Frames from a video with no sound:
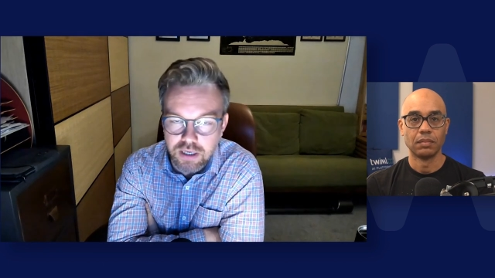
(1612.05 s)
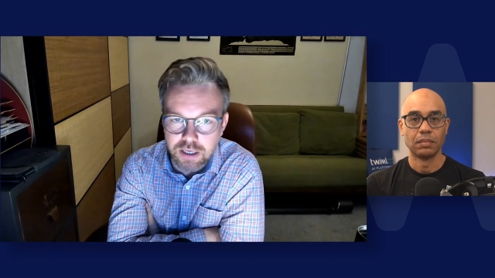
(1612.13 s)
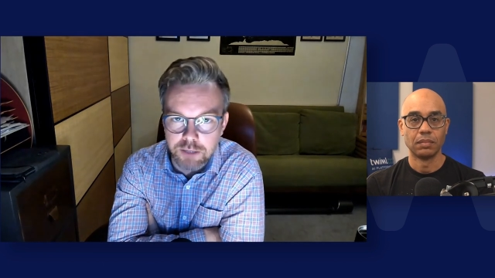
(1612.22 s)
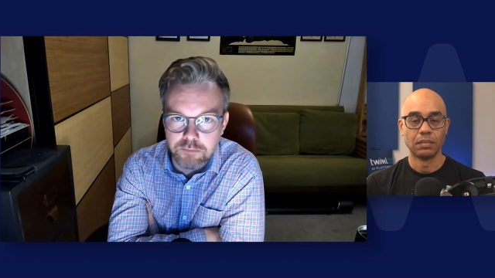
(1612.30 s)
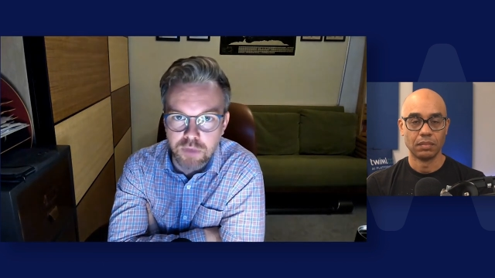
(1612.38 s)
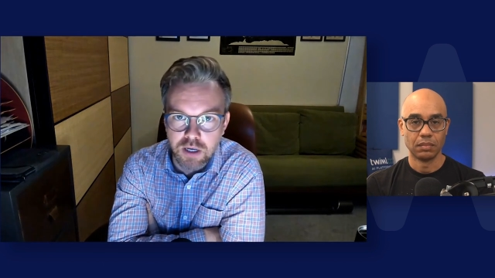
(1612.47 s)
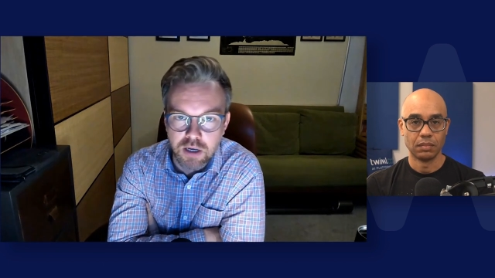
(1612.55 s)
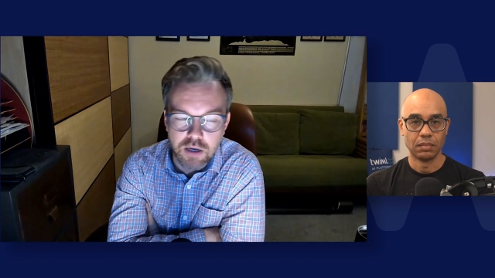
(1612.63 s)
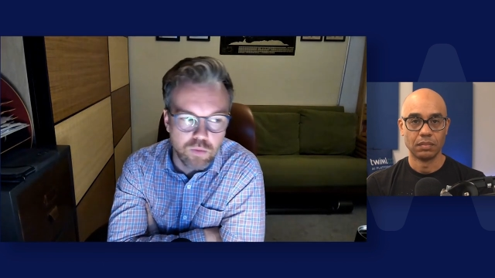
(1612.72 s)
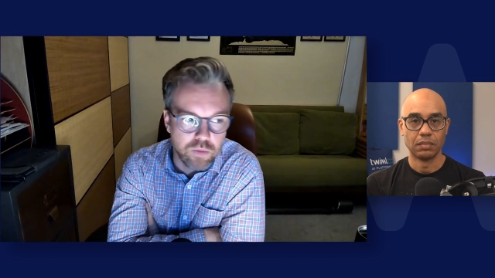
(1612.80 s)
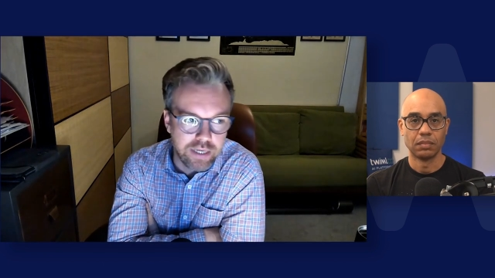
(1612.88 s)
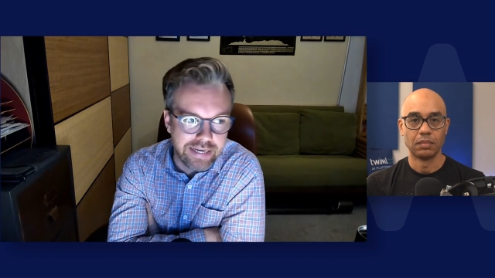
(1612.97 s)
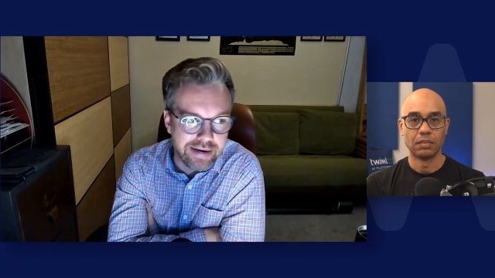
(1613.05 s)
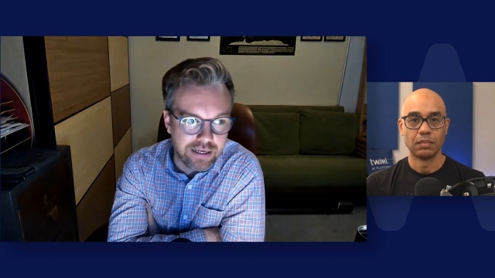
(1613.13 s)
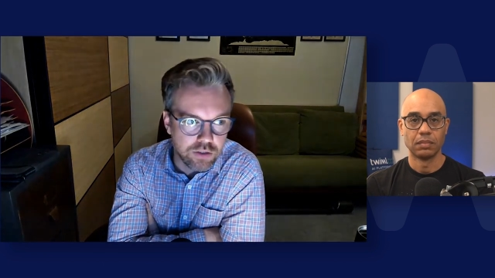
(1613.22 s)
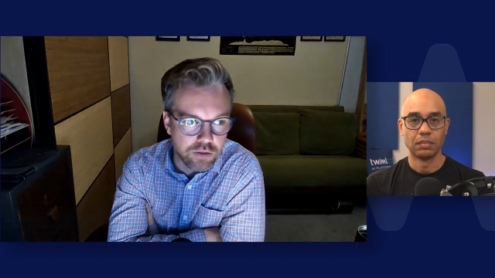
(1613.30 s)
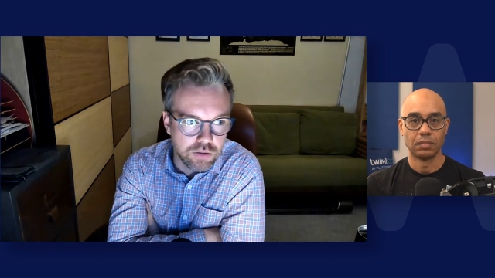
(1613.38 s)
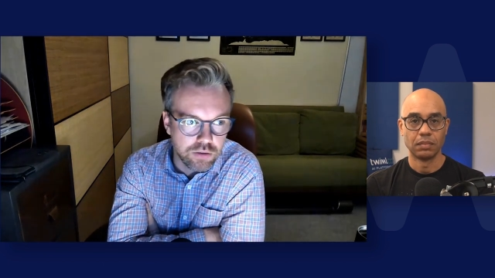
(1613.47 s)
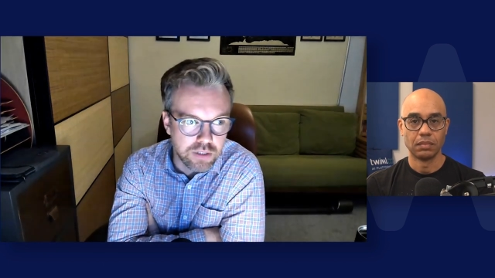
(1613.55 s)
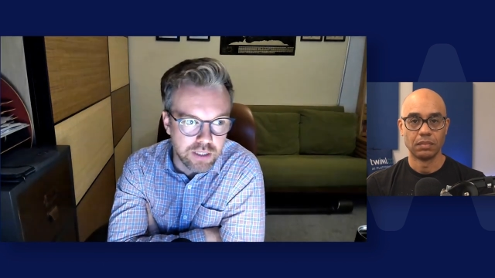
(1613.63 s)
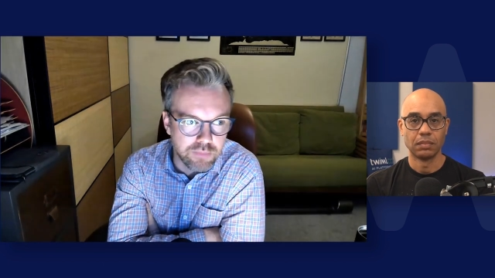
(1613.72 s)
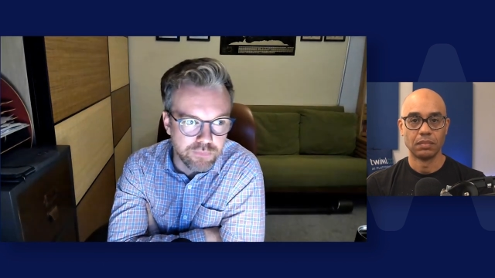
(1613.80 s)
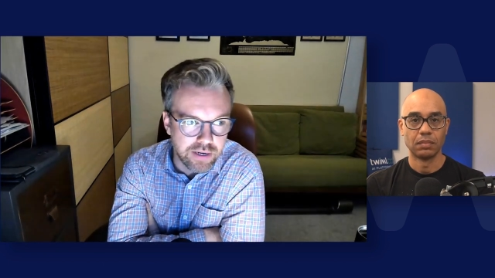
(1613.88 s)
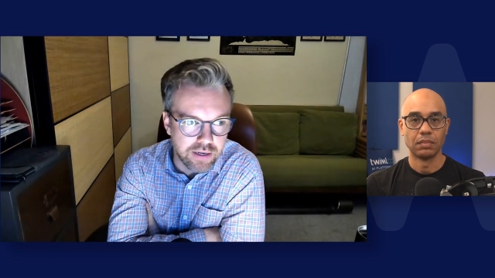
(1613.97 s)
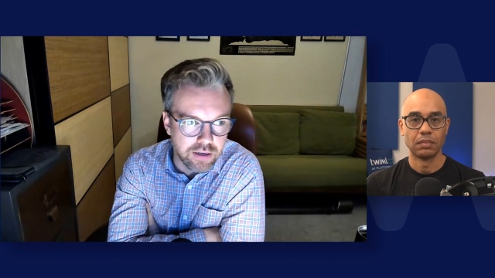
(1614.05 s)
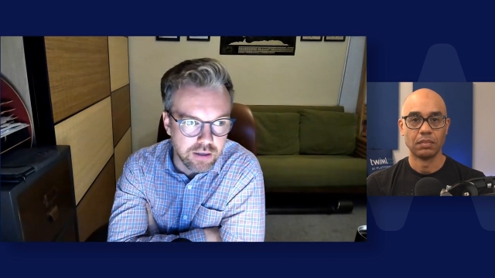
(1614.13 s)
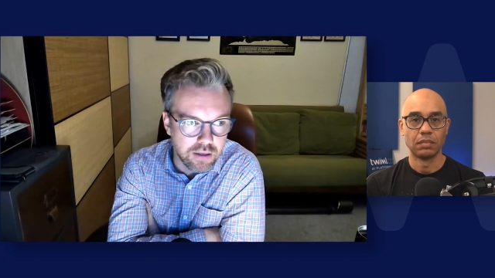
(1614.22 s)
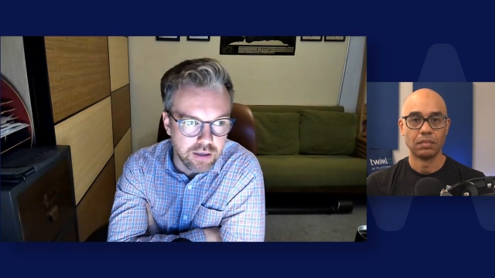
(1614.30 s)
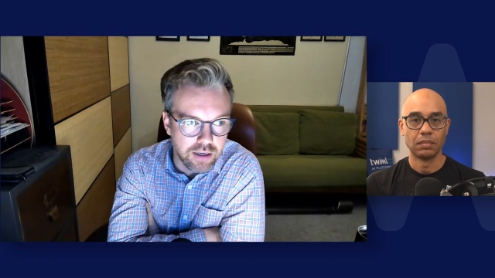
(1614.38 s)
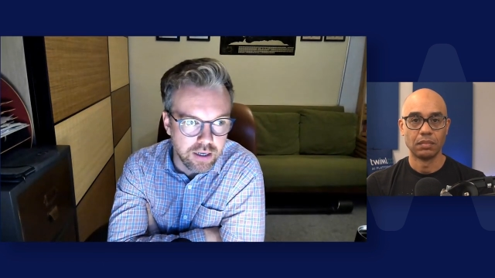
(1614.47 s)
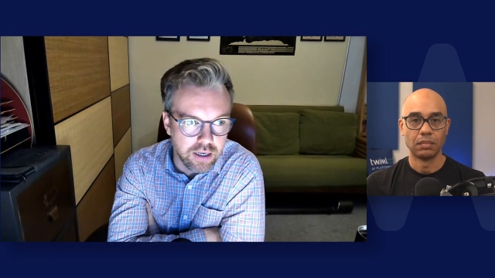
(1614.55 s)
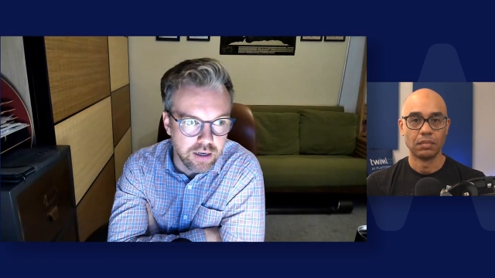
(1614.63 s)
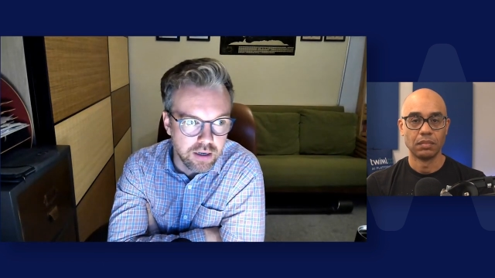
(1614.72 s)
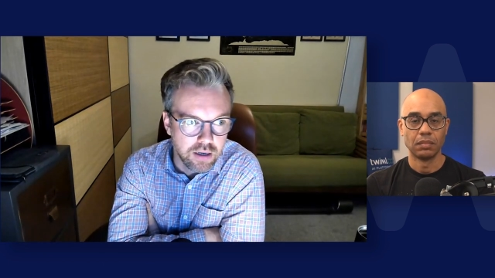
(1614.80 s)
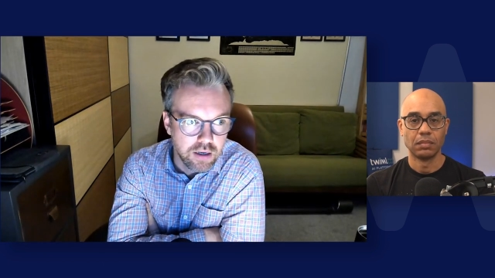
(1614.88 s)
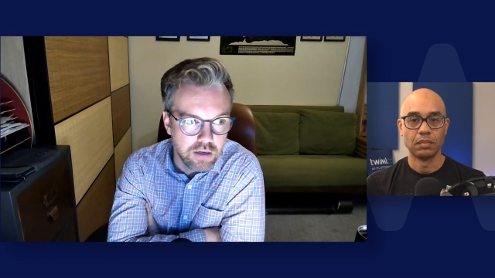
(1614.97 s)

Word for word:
Speaker 1: Um, we get to something like